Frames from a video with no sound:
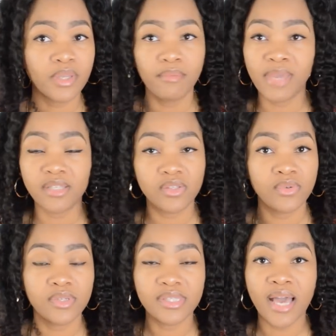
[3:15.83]
med
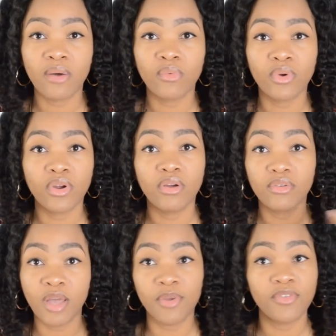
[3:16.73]
students that were
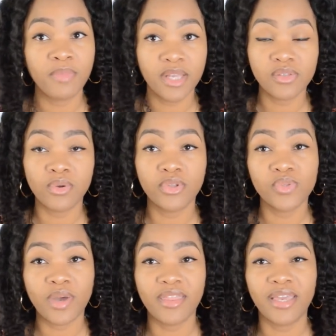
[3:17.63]
coming from that school as
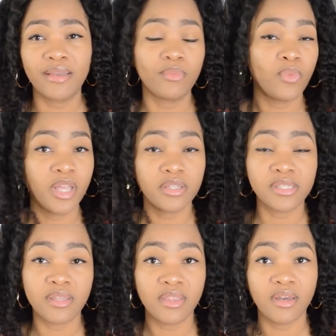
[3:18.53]
well they went
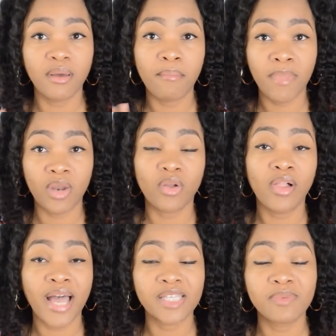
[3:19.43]
to the
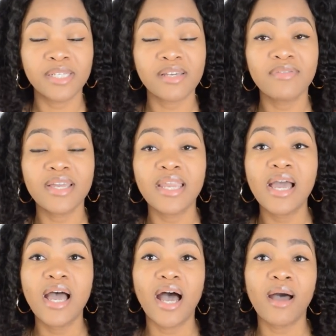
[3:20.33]
medical aspect of it
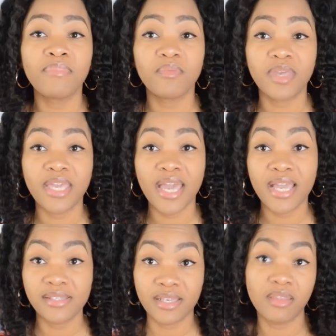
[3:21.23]
um, the
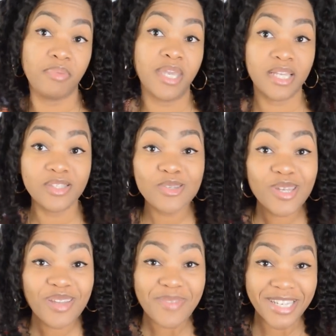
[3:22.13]
pas and the pa
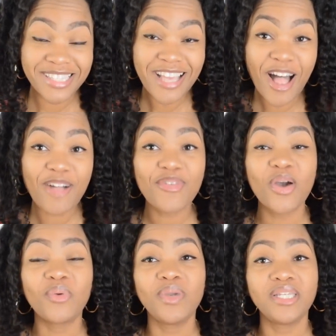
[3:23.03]
student
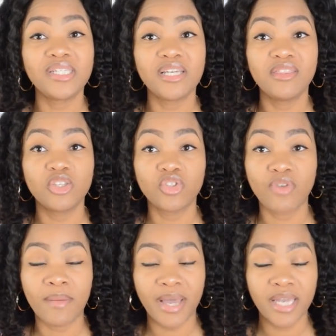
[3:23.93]
myself we did the
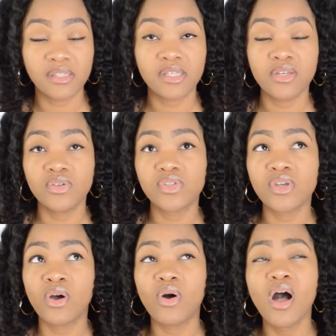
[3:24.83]
trauma icu
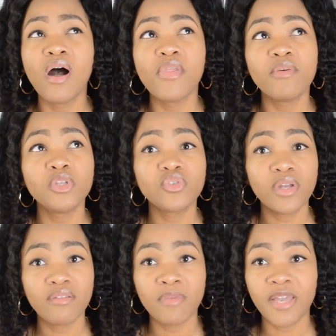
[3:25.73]
so the
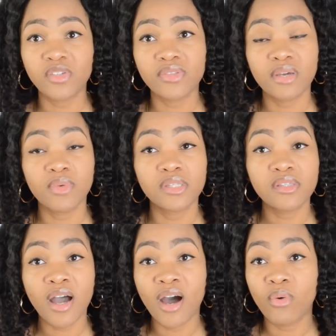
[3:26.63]
majority of the patients that we
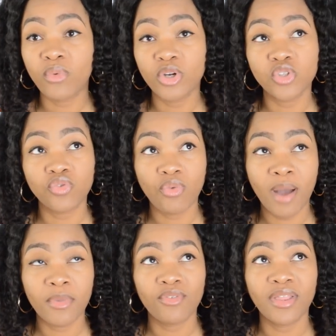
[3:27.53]
saw were
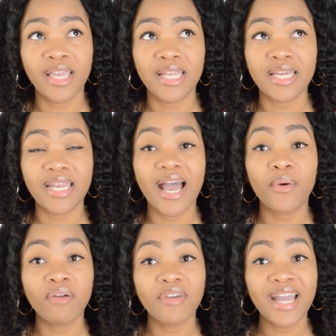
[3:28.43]
trauma related
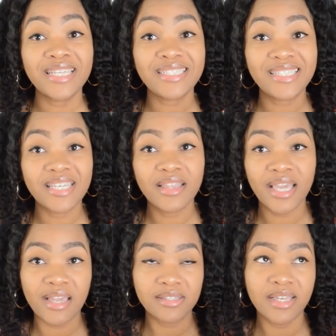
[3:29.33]
however i did
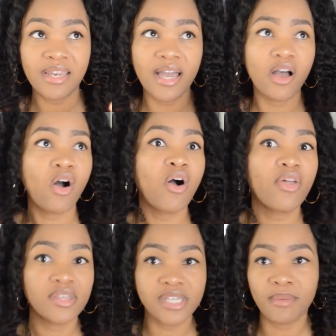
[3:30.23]
like i said all
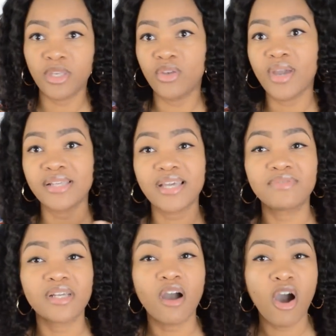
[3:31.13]
the time like you guys have
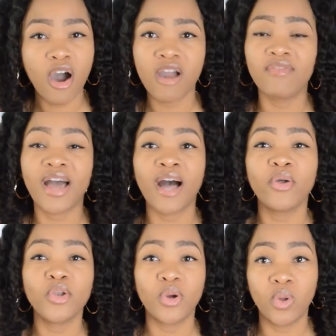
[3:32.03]
to carve
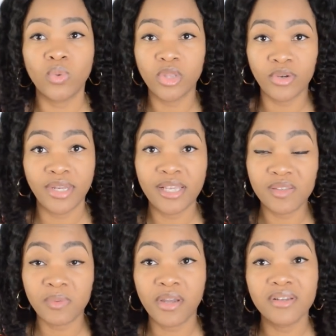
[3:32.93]
out your own learning
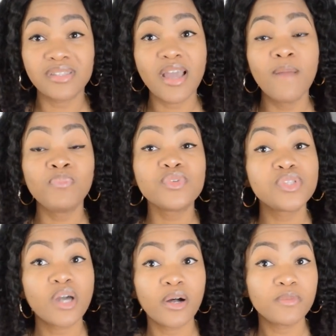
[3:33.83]
experience
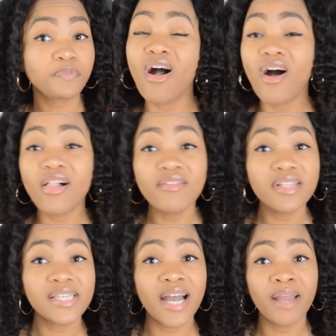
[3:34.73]
so all of
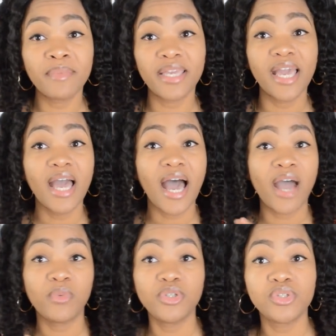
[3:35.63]
the time like
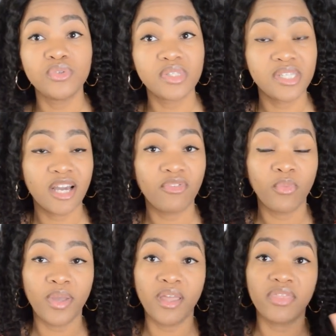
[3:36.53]
i would do stuff
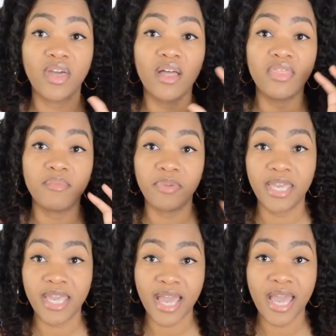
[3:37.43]
with the
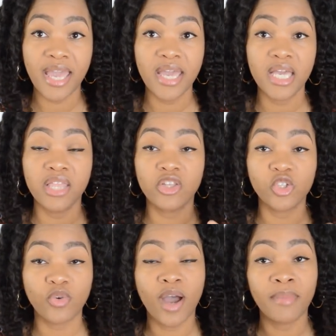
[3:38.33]
PA in the
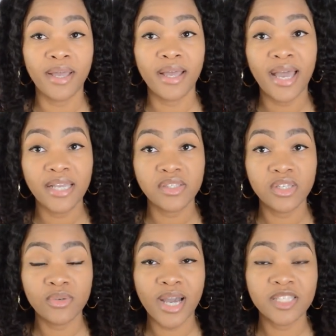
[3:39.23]
trauma
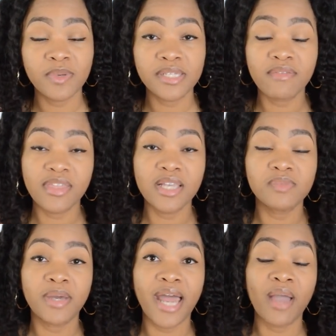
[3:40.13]
ICU aspect of things,
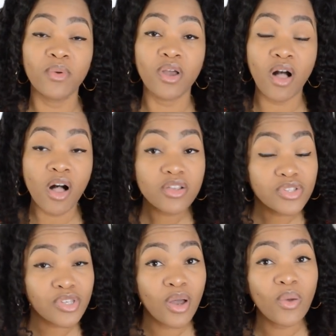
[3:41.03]
but I would
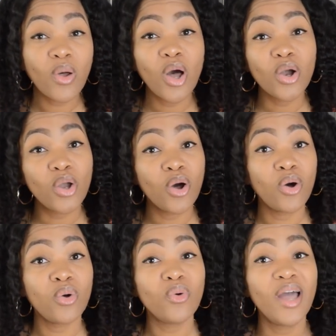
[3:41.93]
also
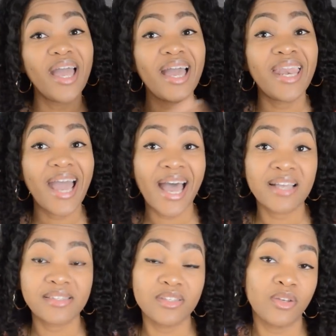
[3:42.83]
go and
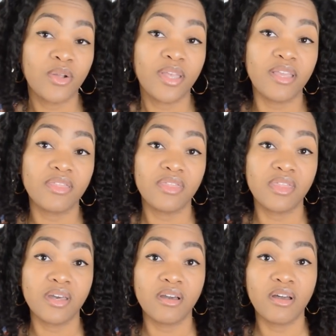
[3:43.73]
ask, you know, like
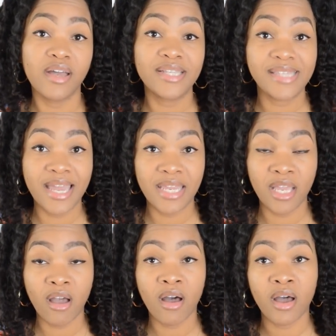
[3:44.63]
the
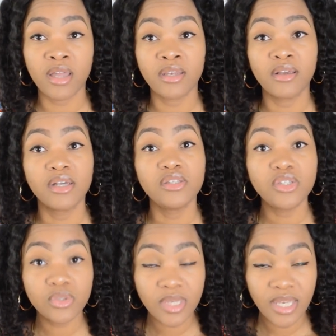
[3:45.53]
attending on
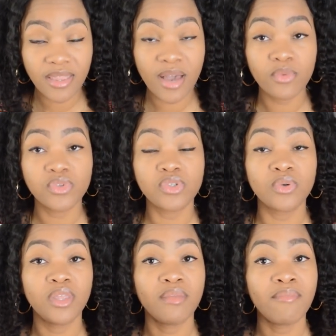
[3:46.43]
Judy that was
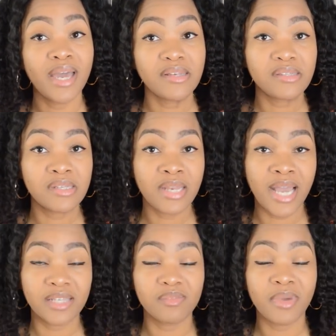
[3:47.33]
doing the medicine
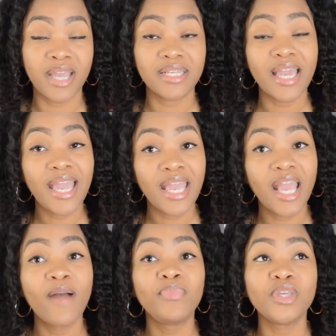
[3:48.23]
aspect, hey,